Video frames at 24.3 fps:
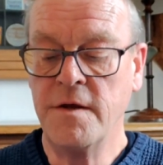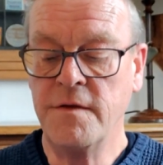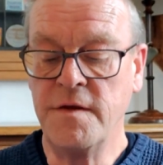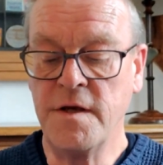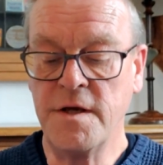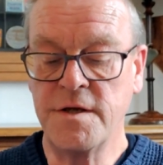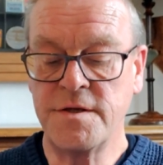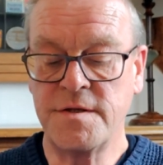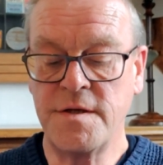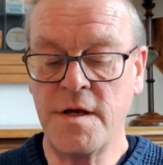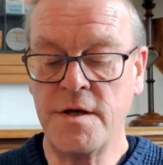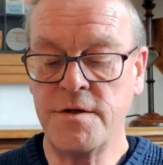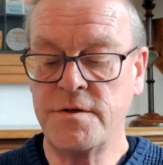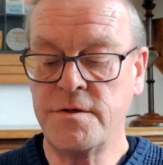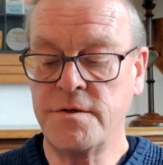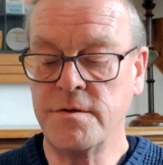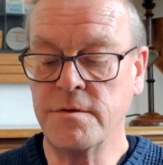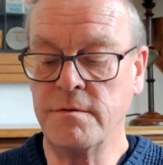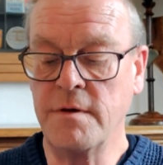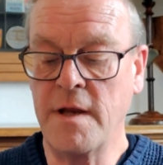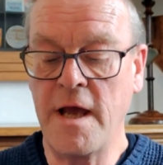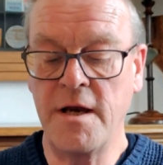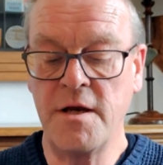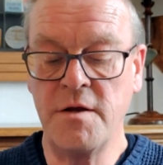the
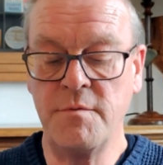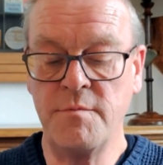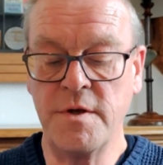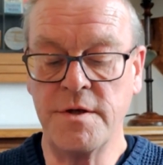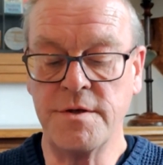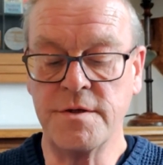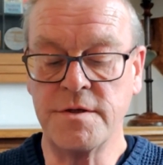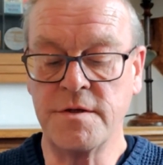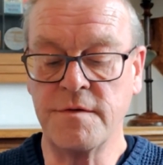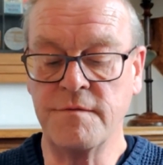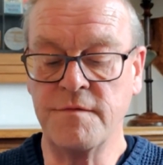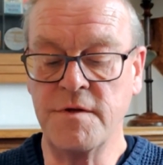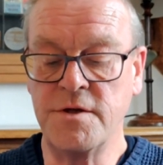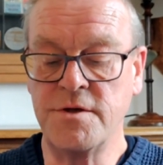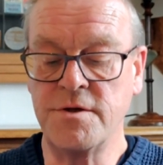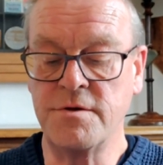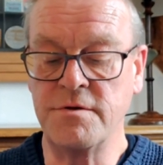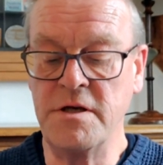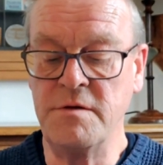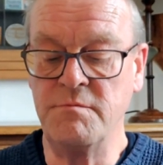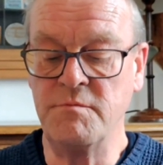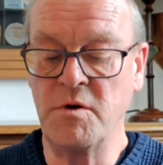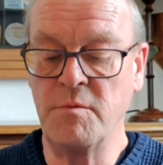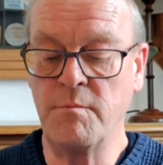essential elements of the
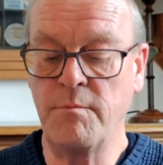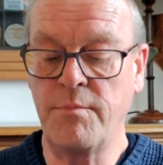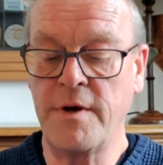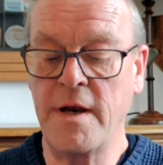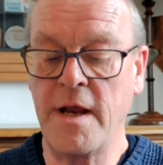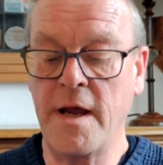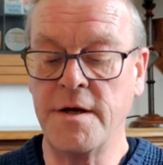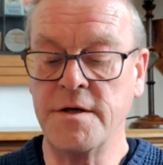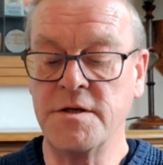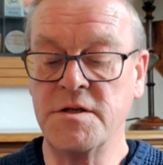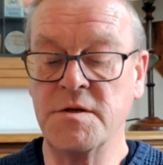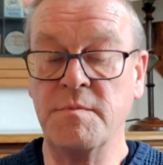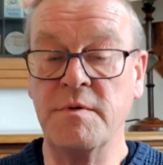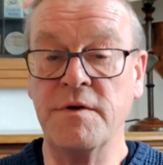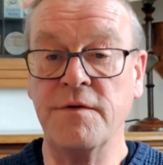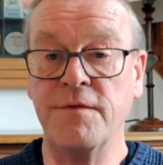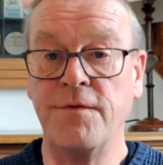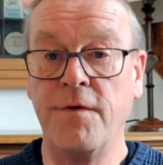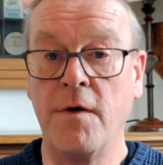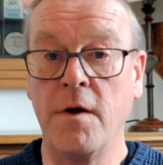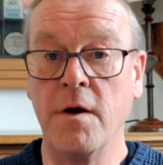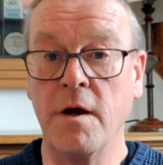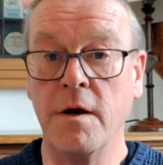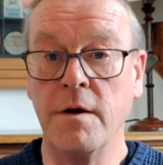treatment plan to be
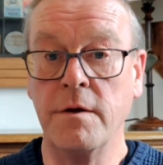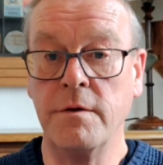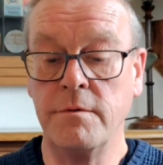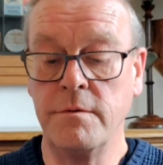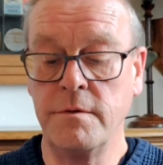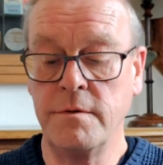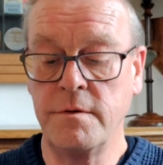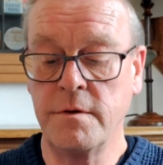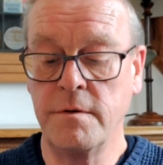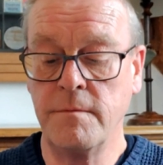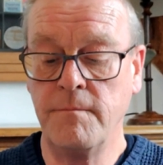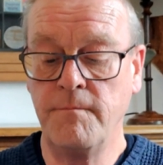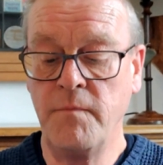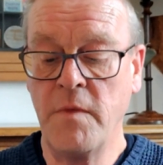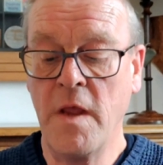followed,